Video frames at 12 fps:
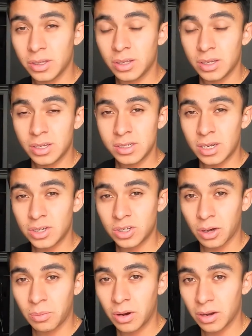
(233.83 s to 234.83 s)
the
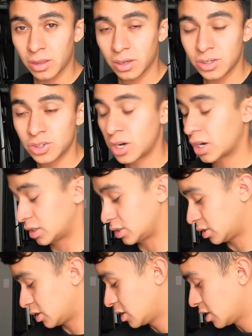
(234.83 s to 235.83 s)
eccentric part of the
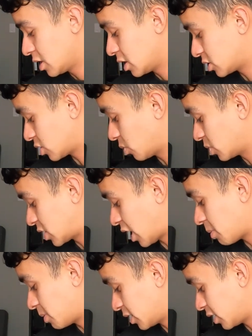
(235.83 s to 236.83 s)
contraction. And so what's
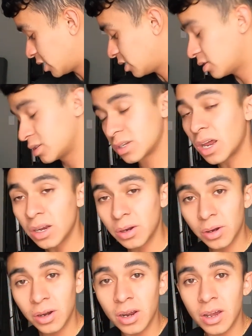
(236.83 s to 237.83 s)
happening here is that
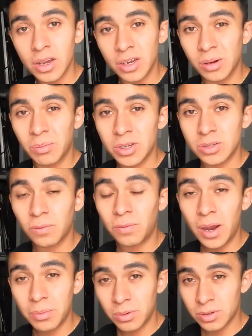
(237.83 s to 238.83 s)
your muscle
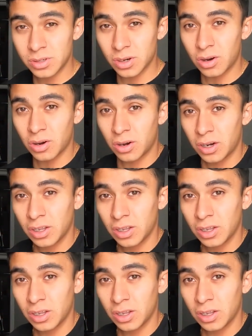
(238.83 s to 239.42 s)
fibers are